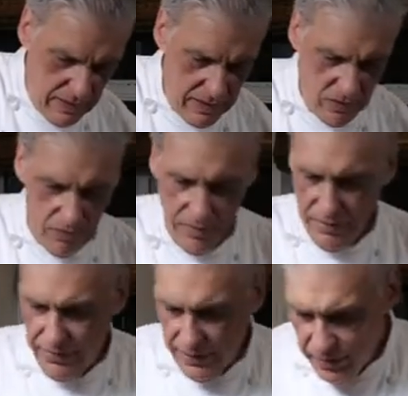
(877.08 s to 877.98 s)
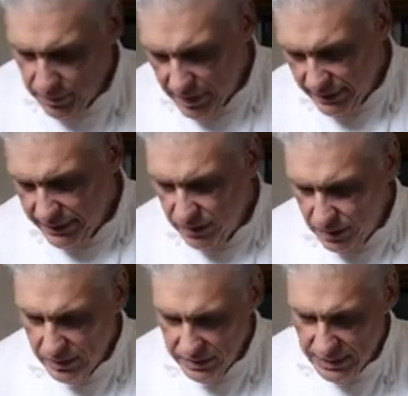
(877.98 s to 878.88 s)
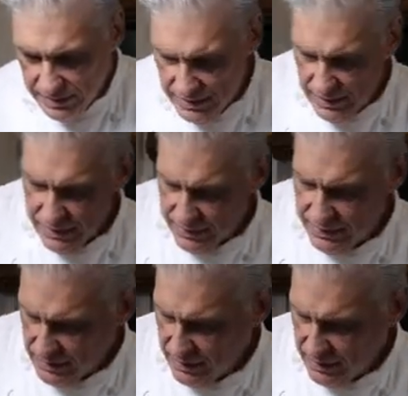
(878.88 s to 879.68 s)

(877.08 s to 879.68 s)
Don't be afraid to pack it up, like he says.